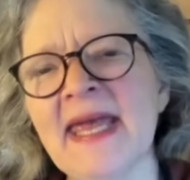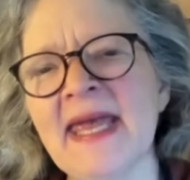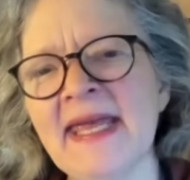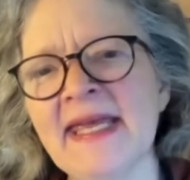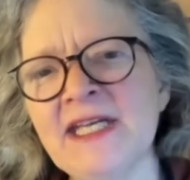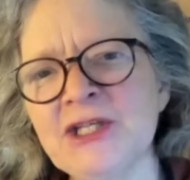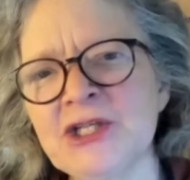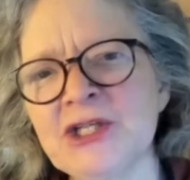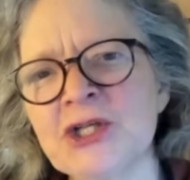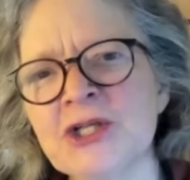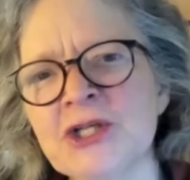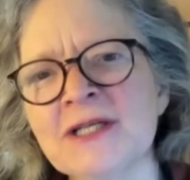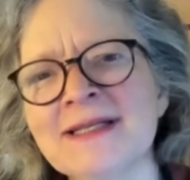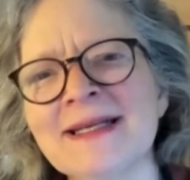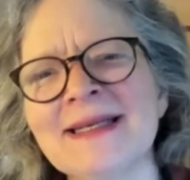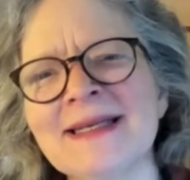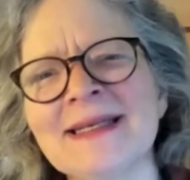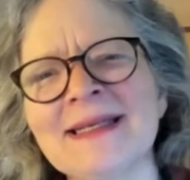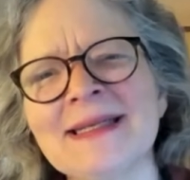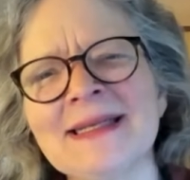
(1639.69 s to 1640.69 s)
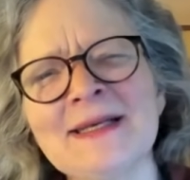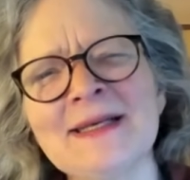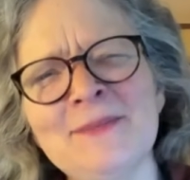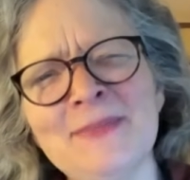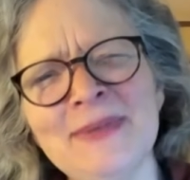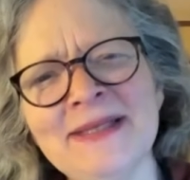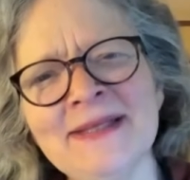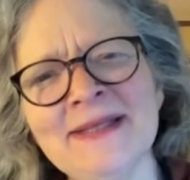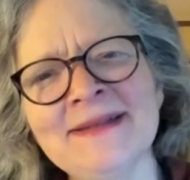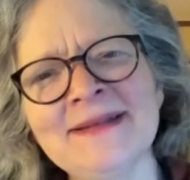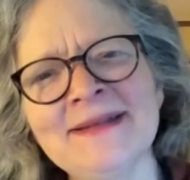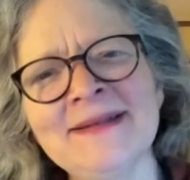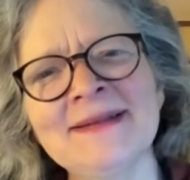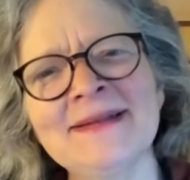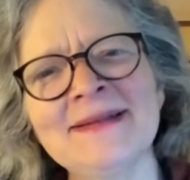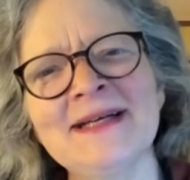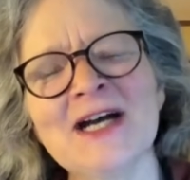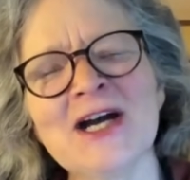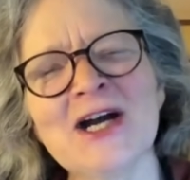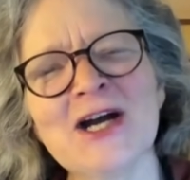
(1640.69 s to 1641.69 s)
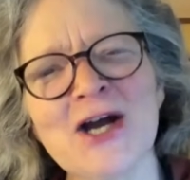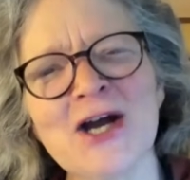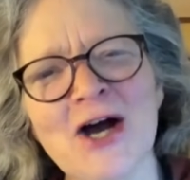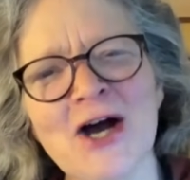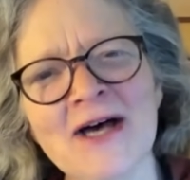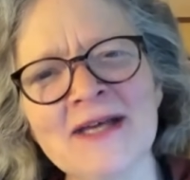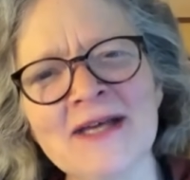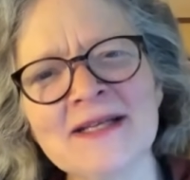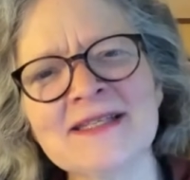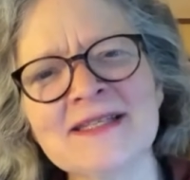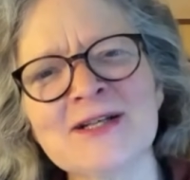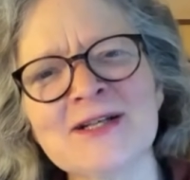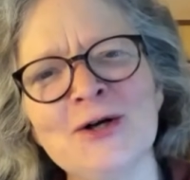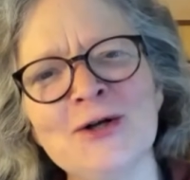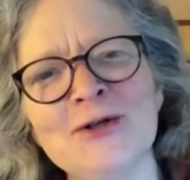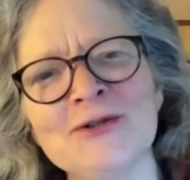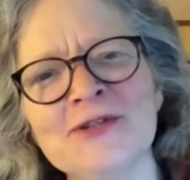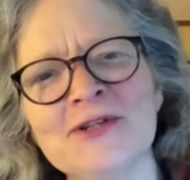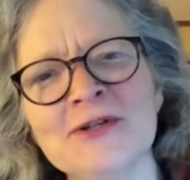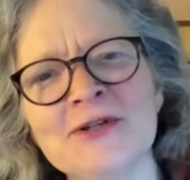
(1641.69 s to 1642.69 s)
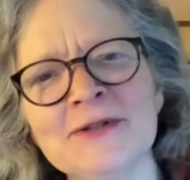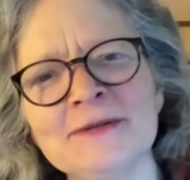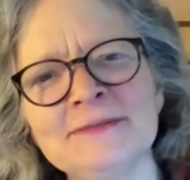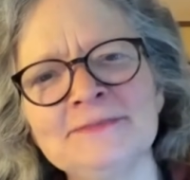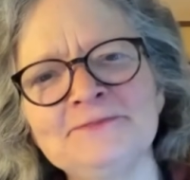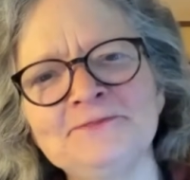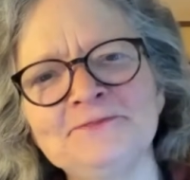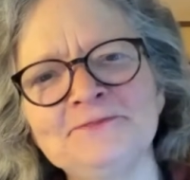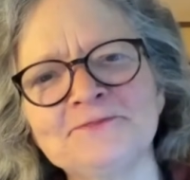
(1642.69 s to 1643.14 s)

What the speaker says: ancient Libyan goddess culture